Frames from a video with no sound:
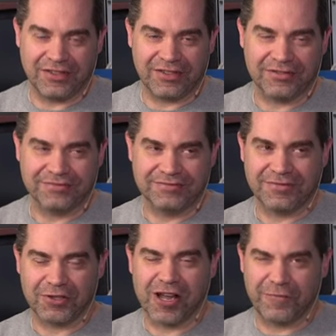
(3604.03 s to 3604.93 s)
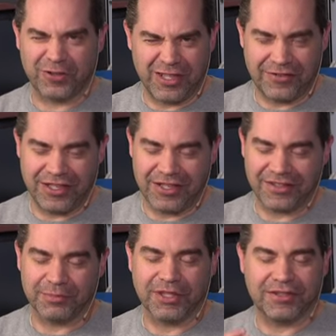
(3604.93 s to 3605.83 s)
Es. They're not full D V
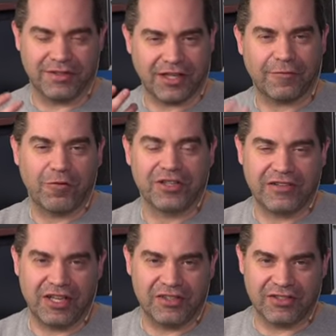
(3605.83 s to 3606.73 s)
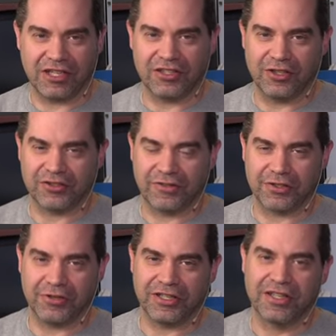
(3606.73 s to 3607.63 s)
Es, but you get four D V Es that you can use for
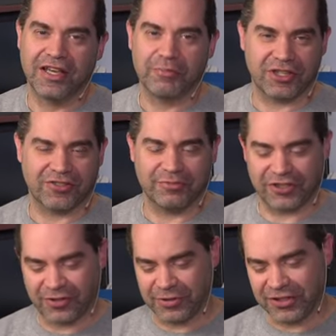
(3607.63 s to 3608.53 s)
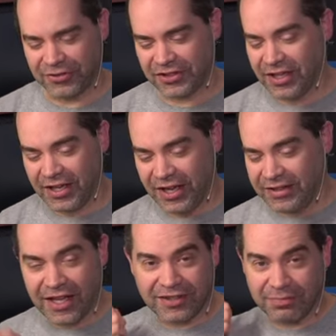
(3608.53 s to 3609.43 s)
doing picture-in-picture windows.
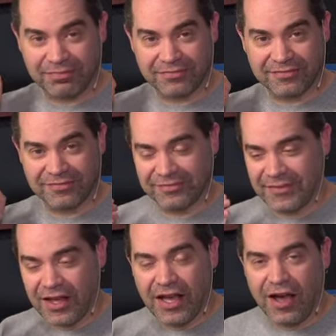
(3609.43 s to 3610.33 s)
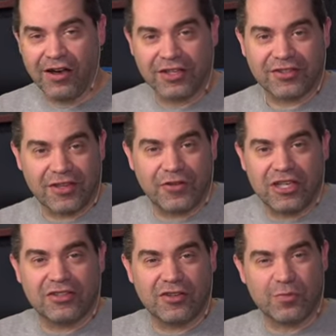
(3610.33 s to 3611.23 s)
And that's, honestly, if you
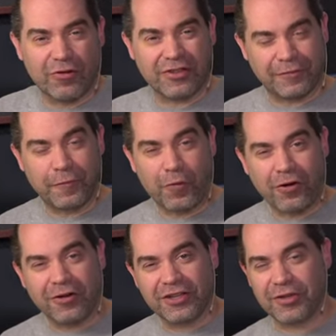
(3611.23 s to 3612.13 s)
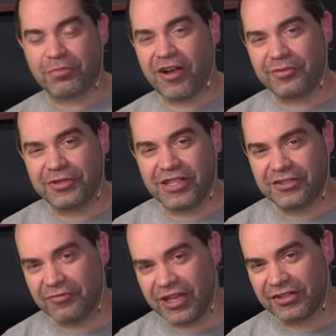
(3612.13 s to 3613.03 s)
need to do more than four, you probably need
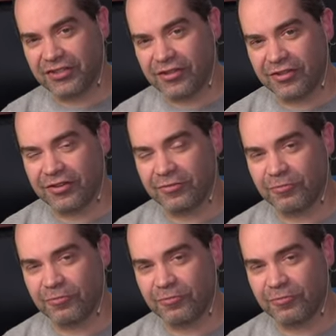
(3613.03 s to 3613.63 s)
to reconsider